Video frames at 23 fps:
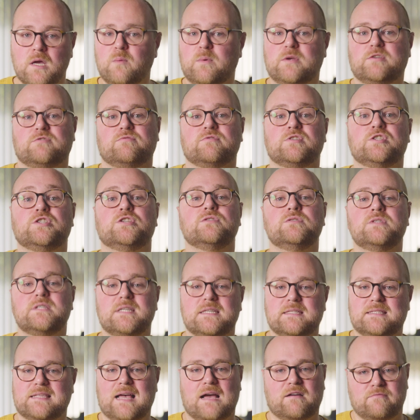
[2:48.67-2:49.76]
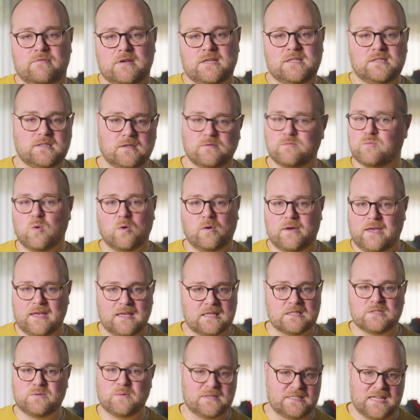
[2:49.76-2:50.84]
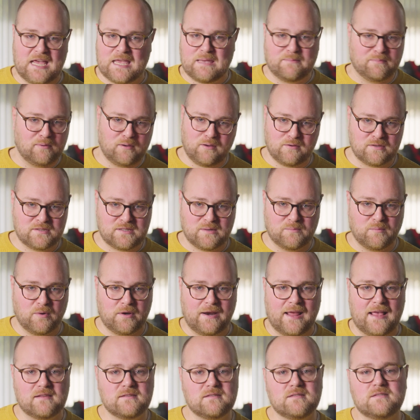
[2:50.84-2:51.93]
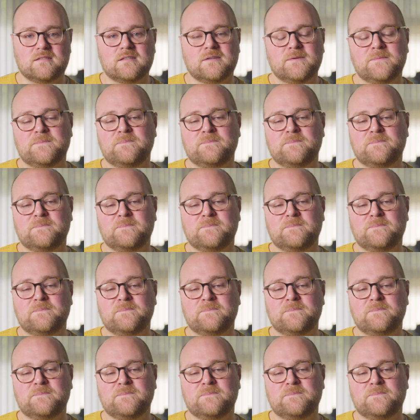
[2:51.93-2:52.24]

which reduces that risk of walking into a table or someone else.